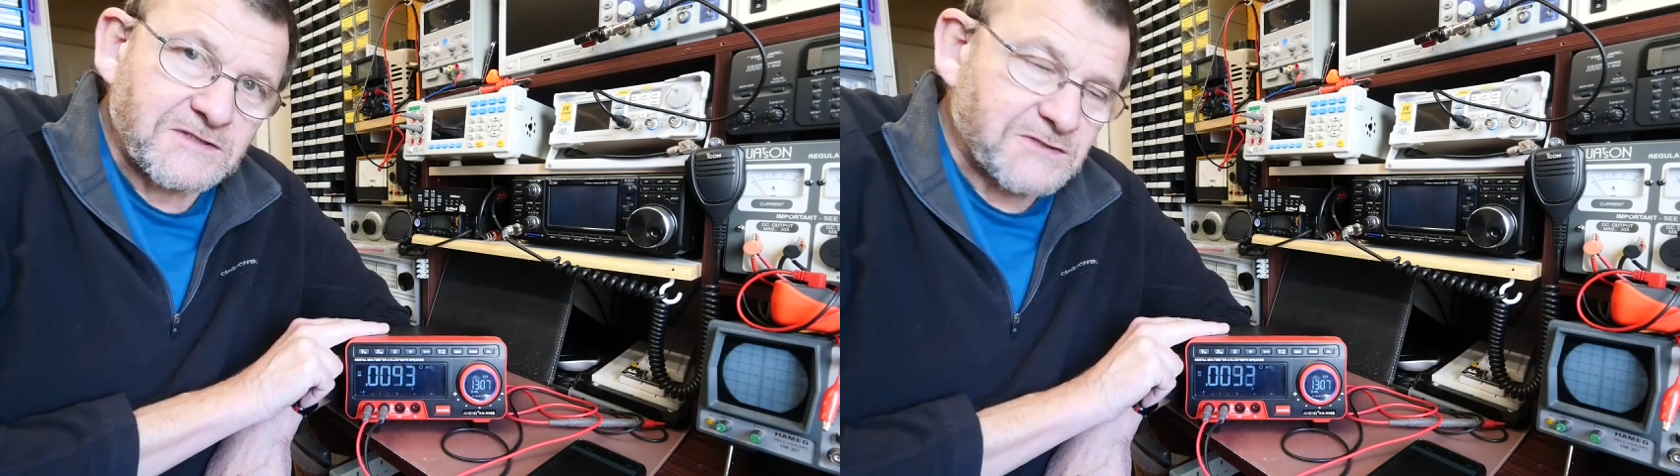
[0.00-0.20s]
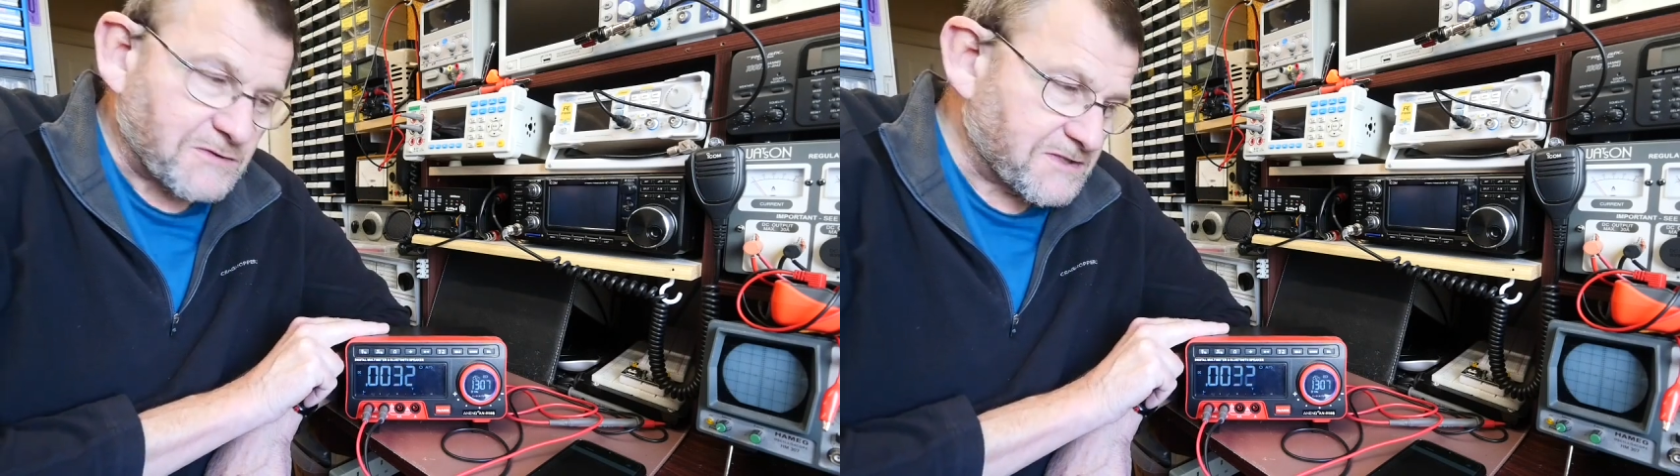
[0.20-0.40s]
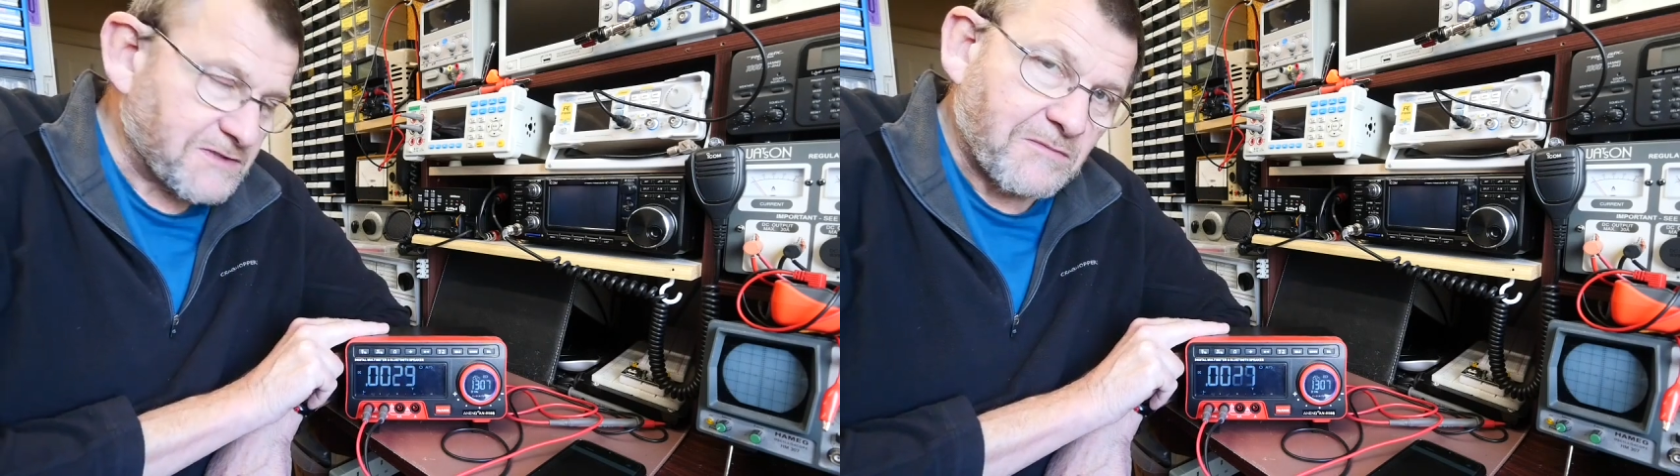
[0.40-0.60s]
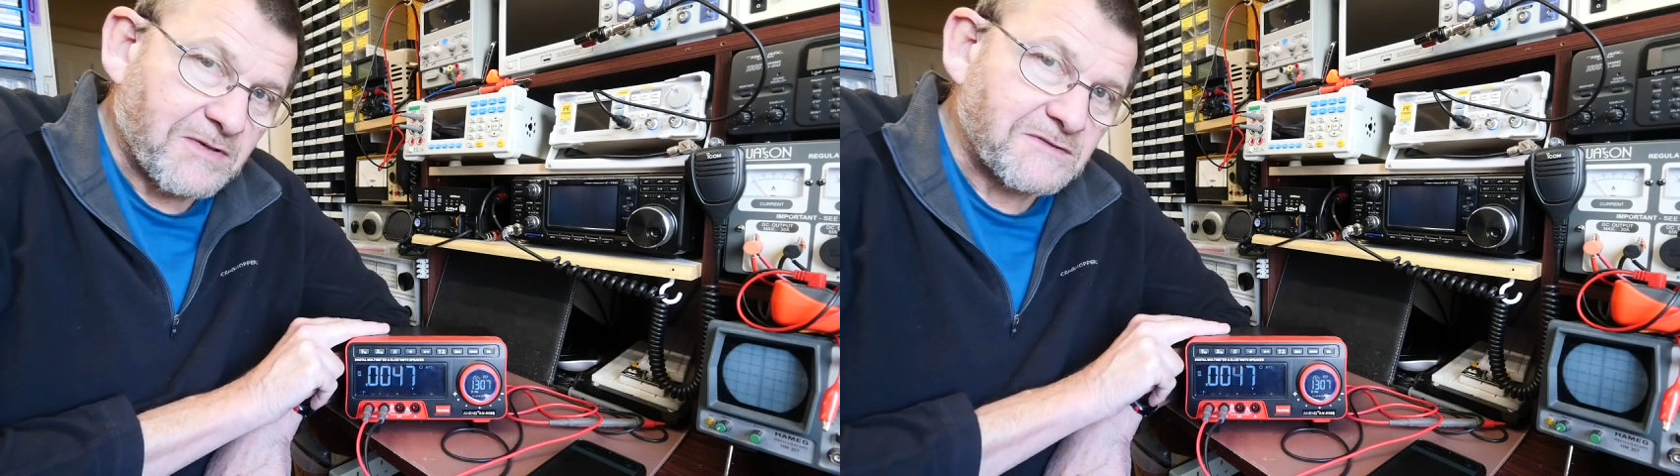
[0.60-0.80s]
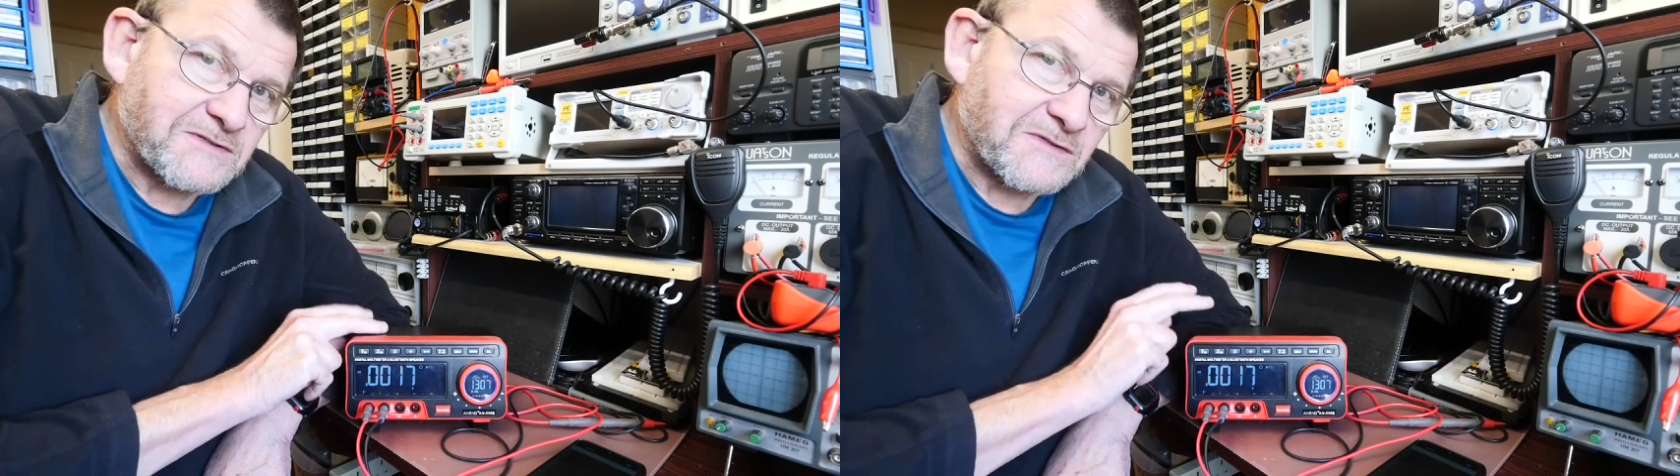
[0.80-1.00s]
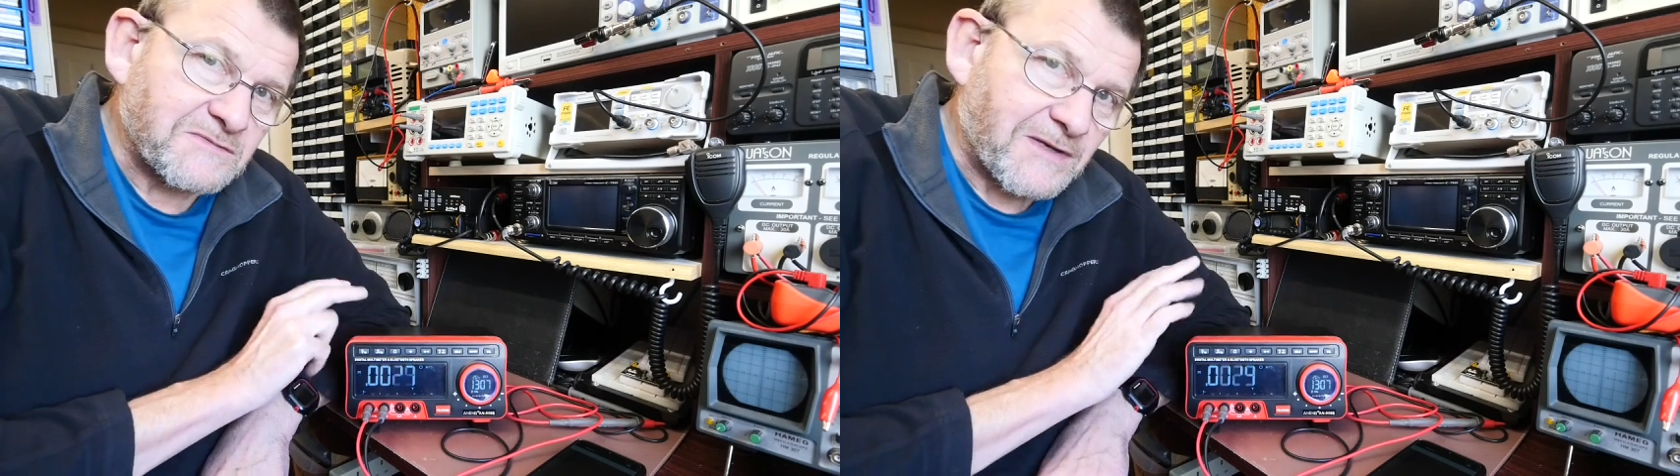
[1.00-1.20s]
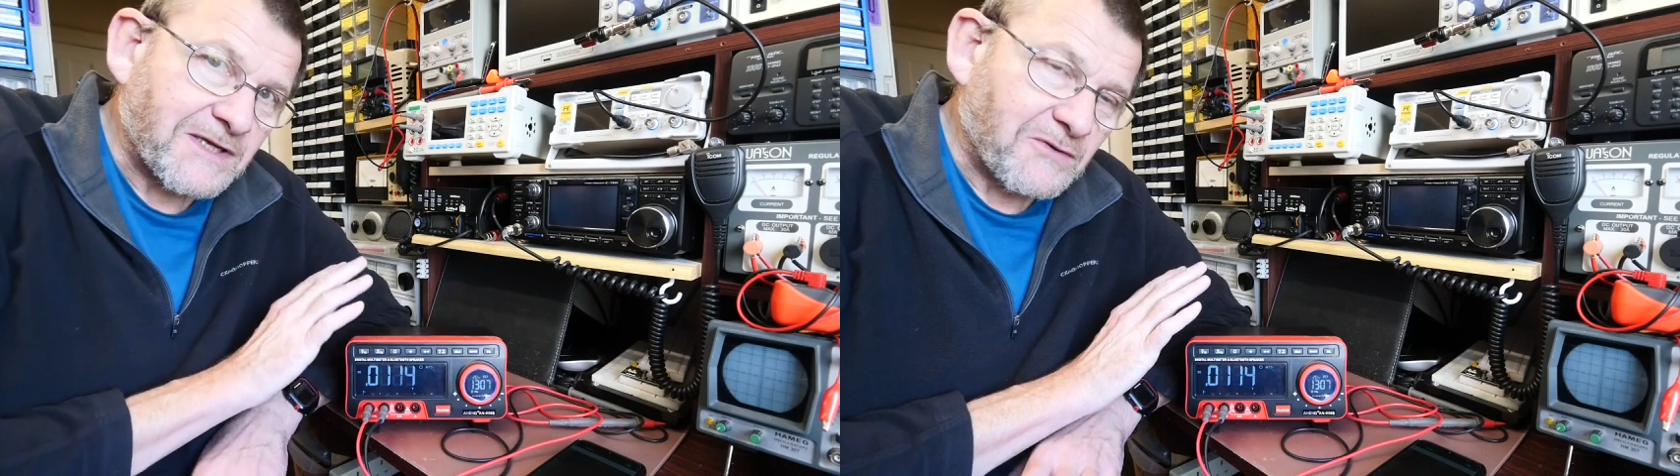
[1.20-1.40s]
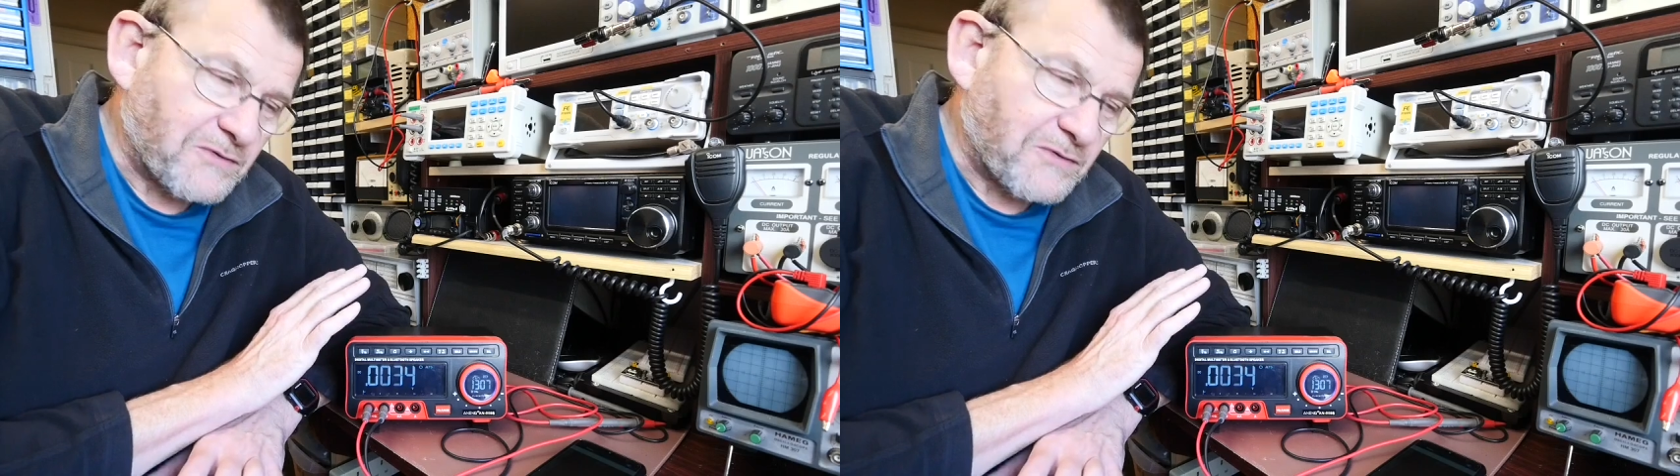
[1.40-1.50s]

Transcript: it's also a Bluetooth speaker,